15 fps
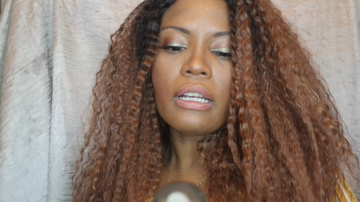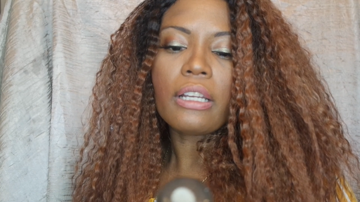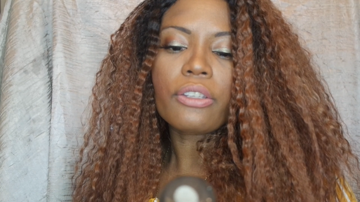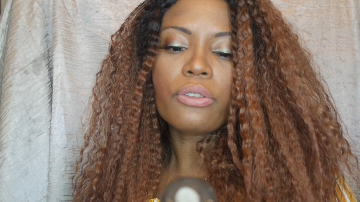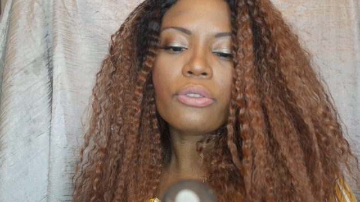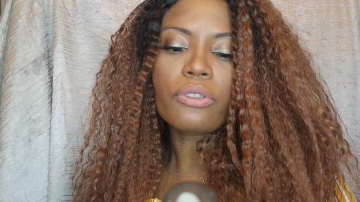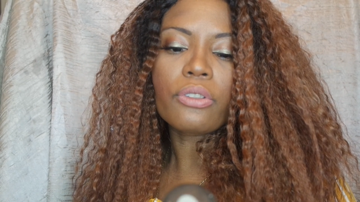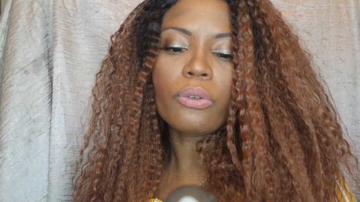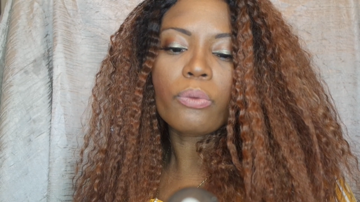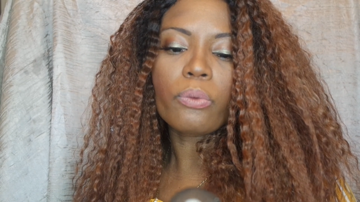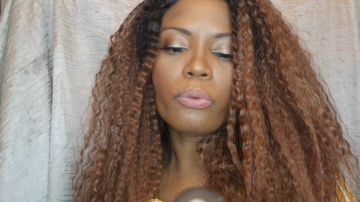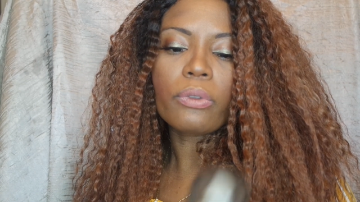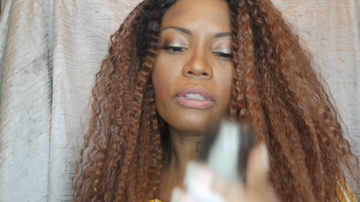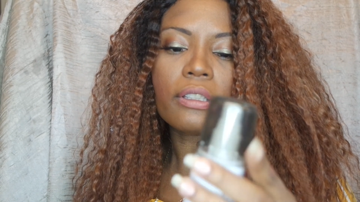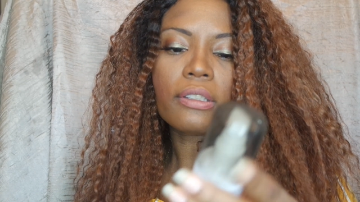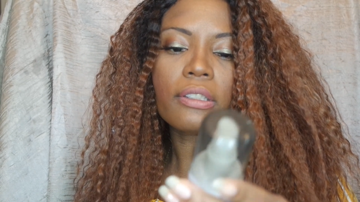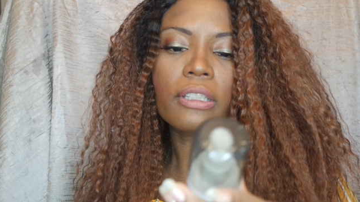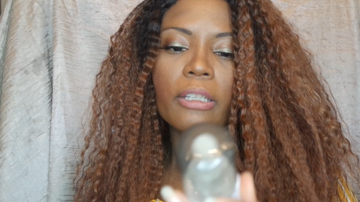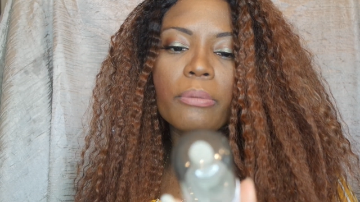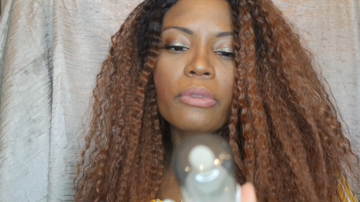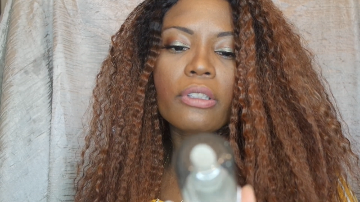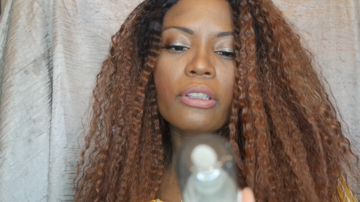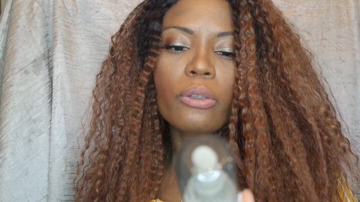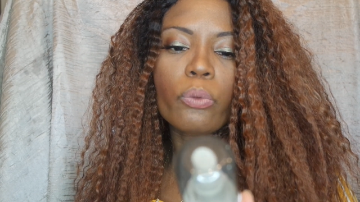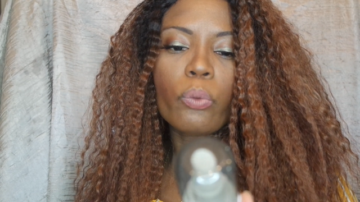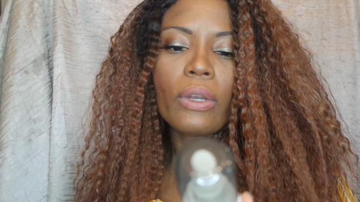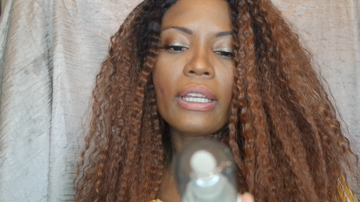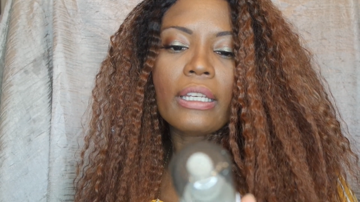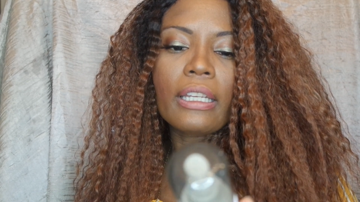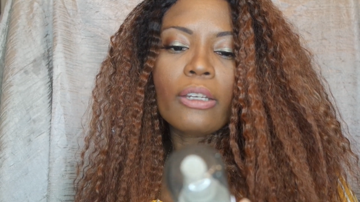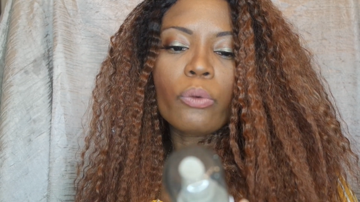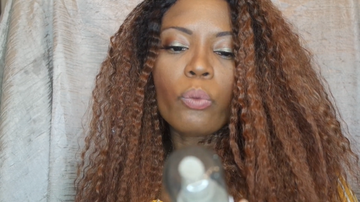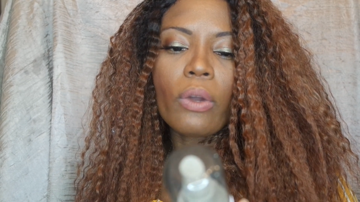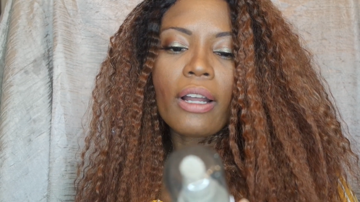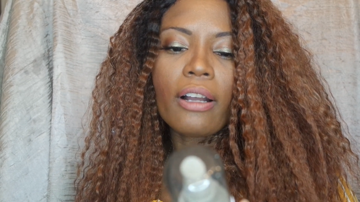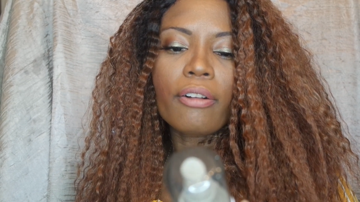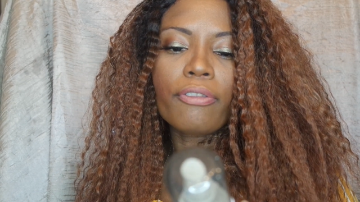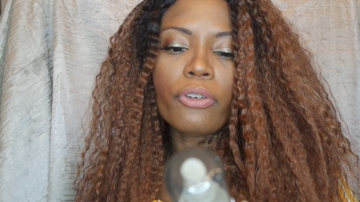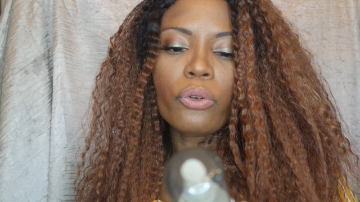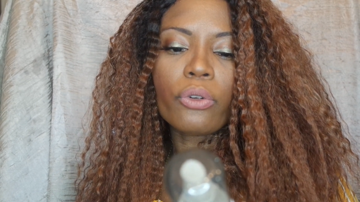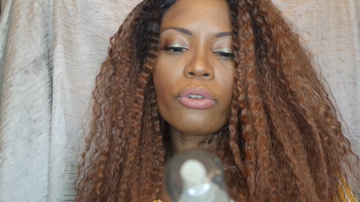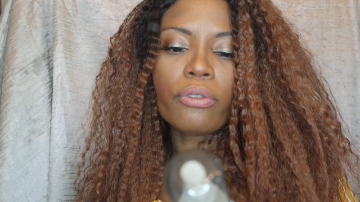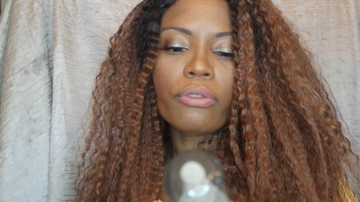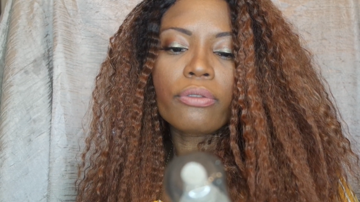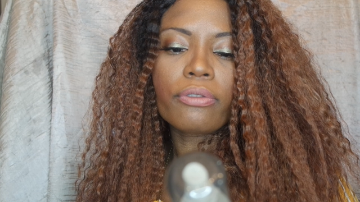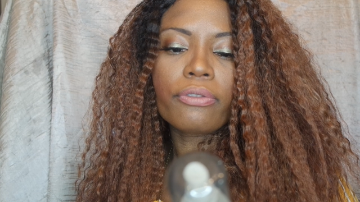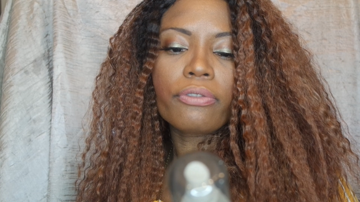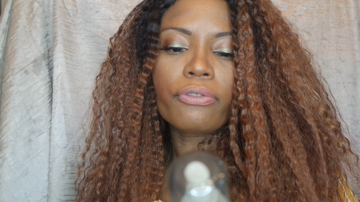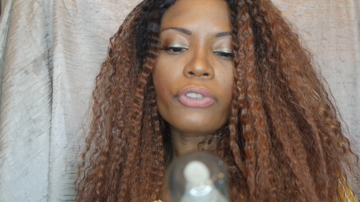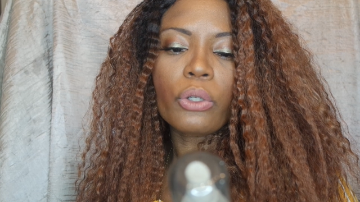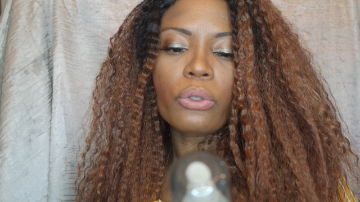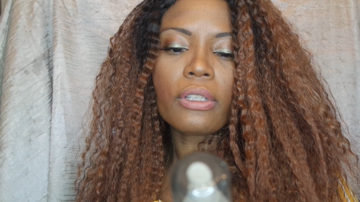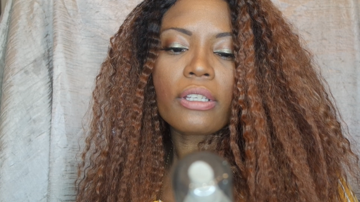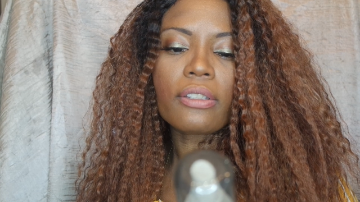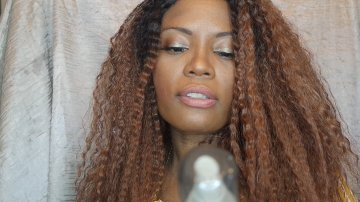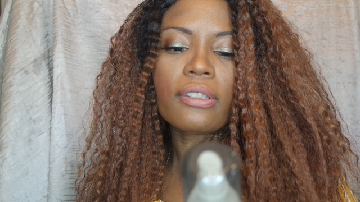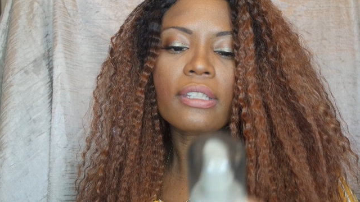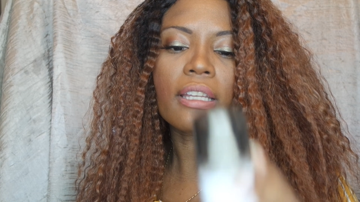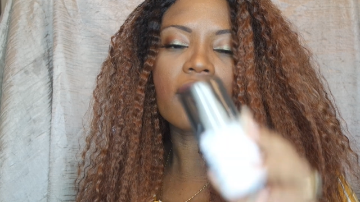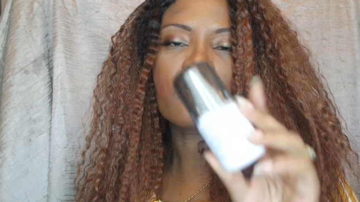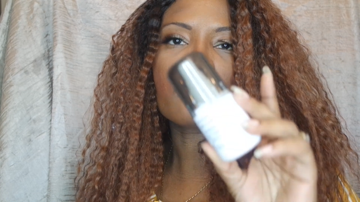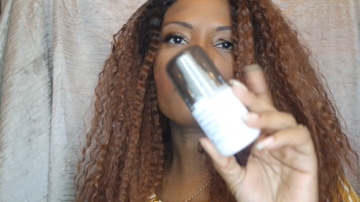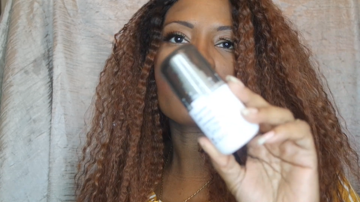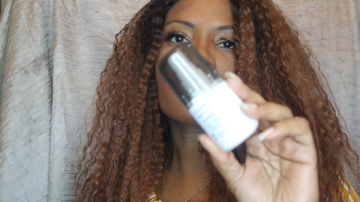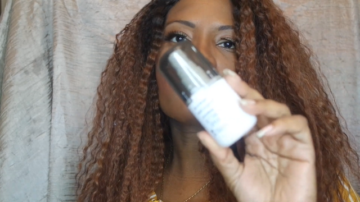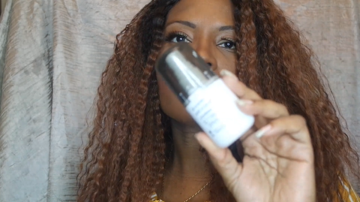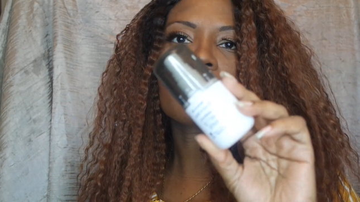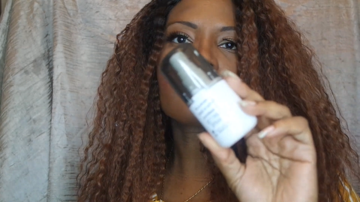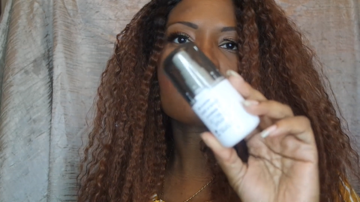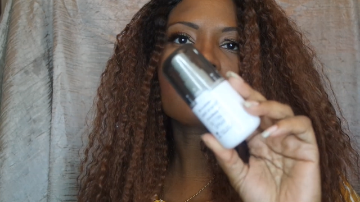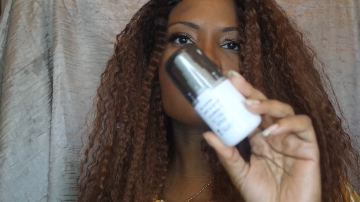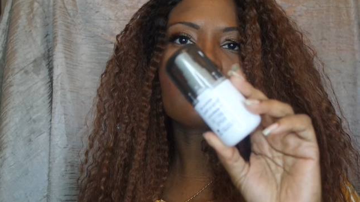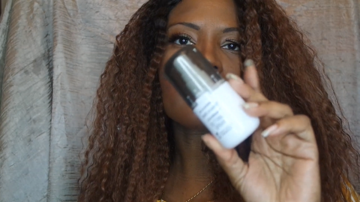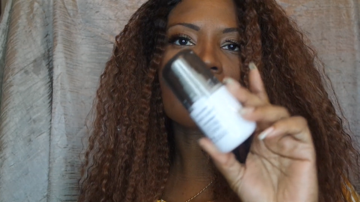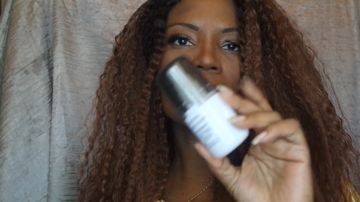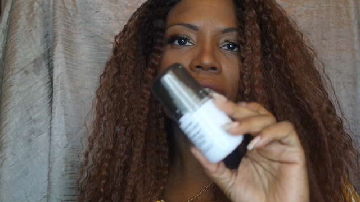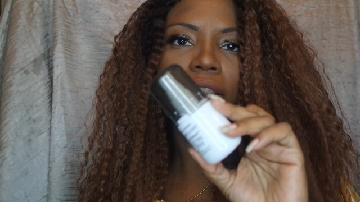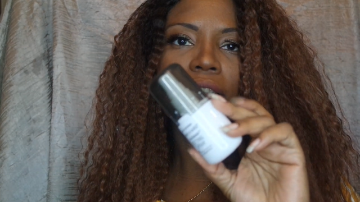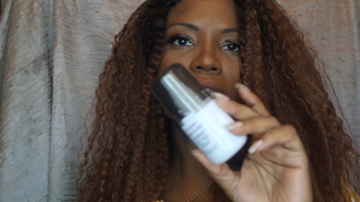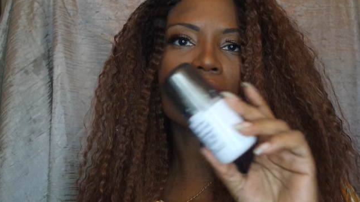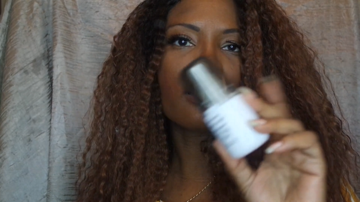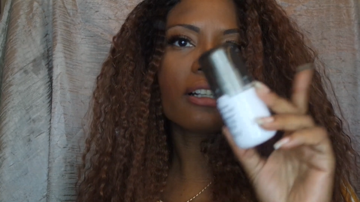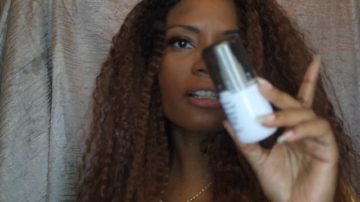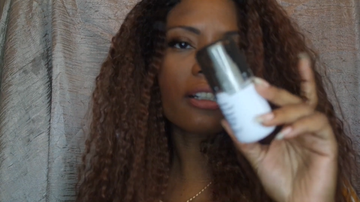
I use the Wet and Wild Photo Focus Setting Spray. This has a nice